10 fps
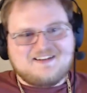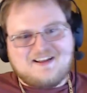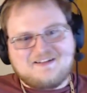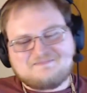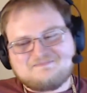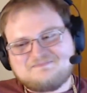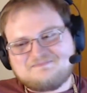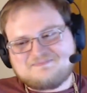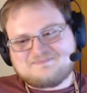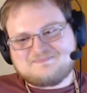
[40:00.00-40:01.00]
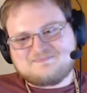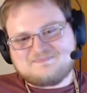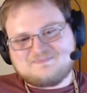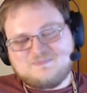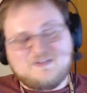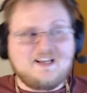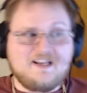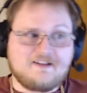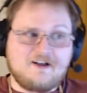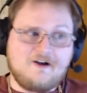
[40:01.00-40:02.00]
down. We did
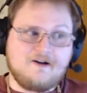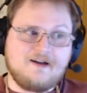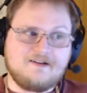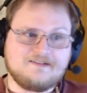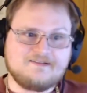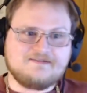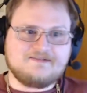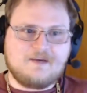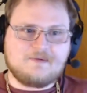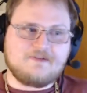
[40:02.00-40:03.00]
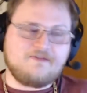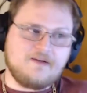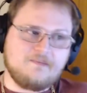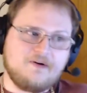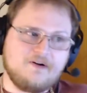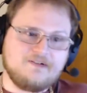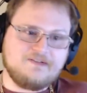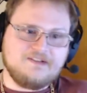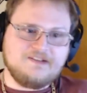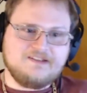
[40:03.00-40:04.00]
get the car out. That was the fun part.
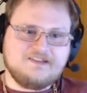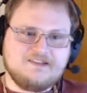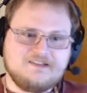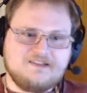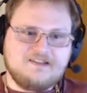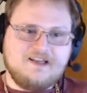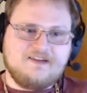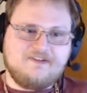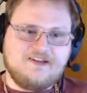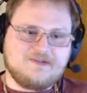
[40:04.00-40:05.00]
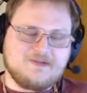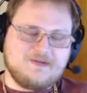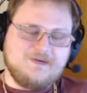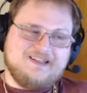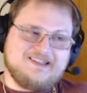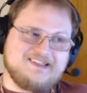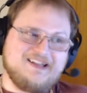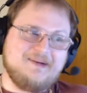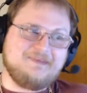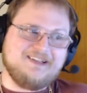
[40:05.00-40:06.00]
The fence was what
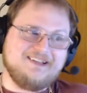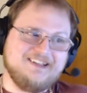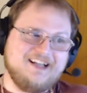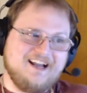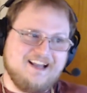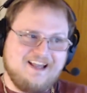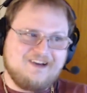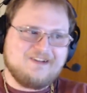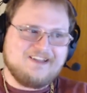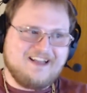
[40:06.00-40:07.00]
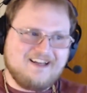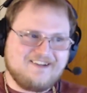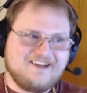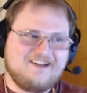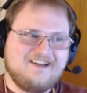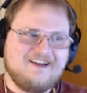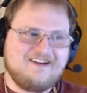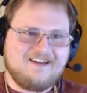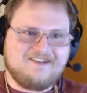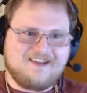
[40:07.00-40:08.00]
stopped it and kind of held
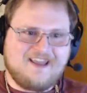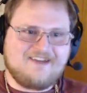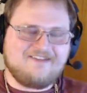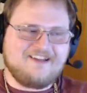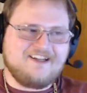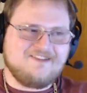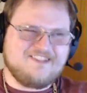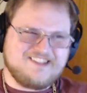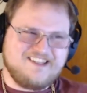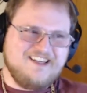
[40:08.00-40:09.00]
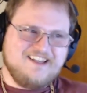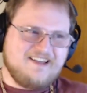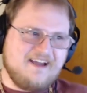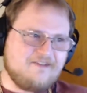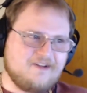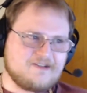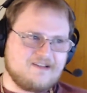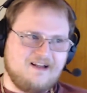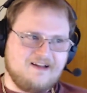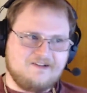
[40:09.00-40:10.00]
the Cavalier, which Cavalier's a
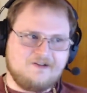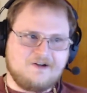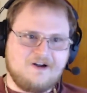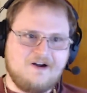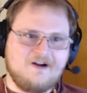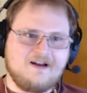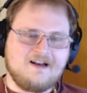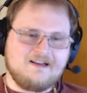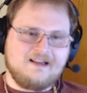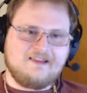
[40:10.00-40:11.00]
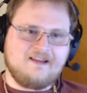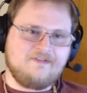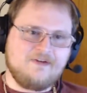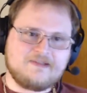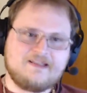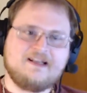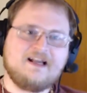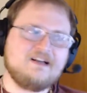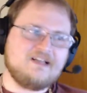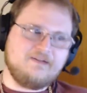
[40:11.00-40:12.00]
light little car. I think if it was any
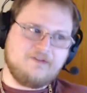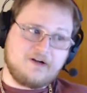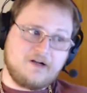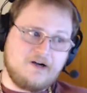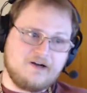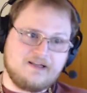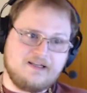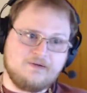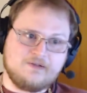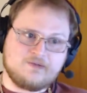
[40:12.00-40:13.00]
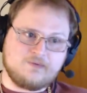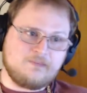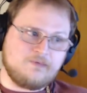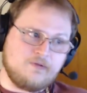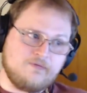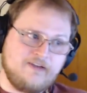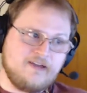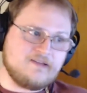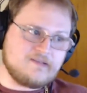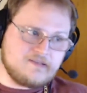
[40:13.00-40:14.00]
kind of heavier car, it would just rip through the
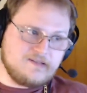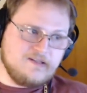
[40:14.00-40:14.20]
fence.